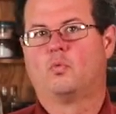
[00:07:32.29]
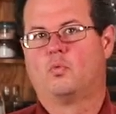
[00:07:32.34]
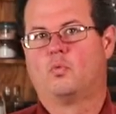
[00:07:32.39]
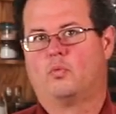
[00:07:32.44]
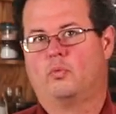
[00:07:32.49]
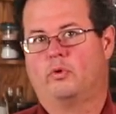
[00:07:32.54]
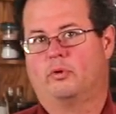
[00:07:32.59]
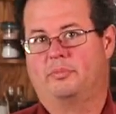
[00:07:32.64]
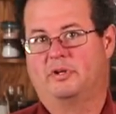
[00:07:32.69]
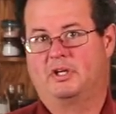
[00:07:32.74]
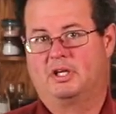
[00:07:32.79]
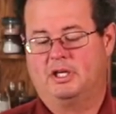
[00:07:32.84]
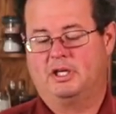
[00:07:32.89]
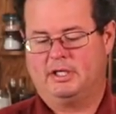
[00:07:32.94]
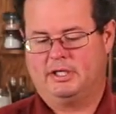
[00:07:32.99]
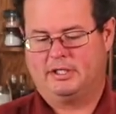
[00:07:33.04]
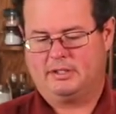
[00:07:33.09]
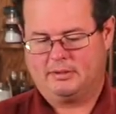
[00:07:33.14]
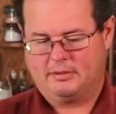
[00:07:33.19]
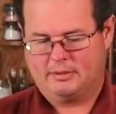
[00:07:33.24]
We'll
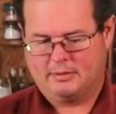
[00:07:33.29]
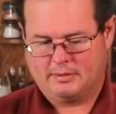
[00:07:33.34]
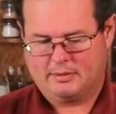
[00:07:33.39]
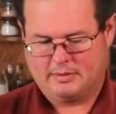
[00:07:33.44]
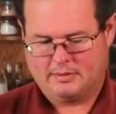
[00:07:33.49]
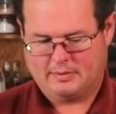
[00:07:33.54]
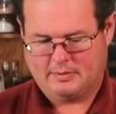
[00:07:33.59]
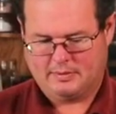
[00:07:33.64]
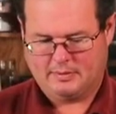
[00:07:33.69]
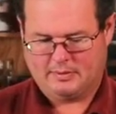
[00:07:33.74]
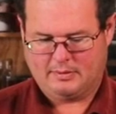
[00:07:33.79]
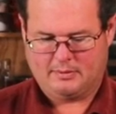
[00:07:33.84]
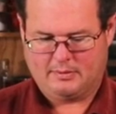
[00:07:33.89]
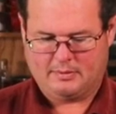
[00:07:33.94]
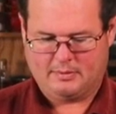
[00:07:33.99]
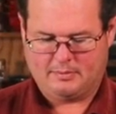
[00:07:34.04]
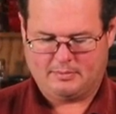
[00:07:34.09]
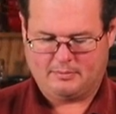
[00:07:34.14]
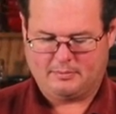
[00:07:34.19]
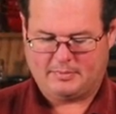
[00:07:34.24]
begin
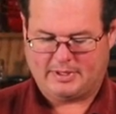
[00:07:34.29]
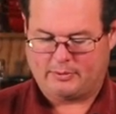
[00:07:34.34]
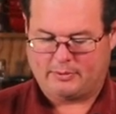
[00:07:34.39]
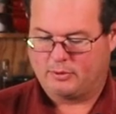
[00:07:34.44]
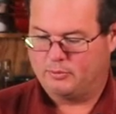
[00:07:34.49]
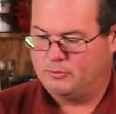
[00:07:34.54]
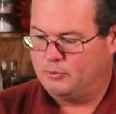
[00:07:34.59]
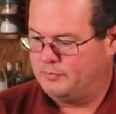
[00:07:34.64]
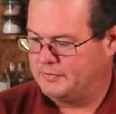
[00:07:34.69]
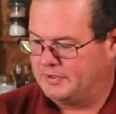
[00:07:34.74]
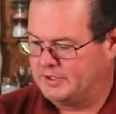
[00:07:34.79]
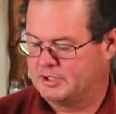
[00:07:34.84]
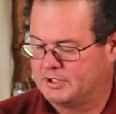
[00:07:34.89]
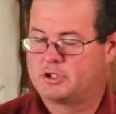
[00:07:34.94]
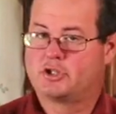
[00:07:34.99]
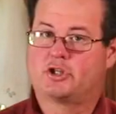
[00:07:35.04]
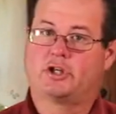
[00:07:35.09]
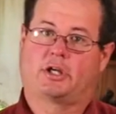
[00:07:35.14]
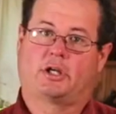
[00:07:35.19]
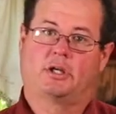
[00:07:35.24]
by removing the
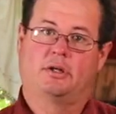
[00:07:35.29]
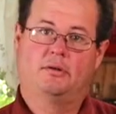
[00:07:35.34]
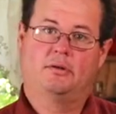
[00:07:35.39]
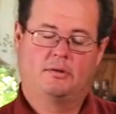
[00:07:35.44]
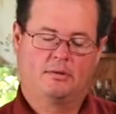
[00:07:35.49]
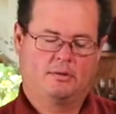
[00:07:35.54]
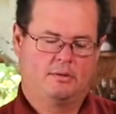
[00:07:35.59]
chicken,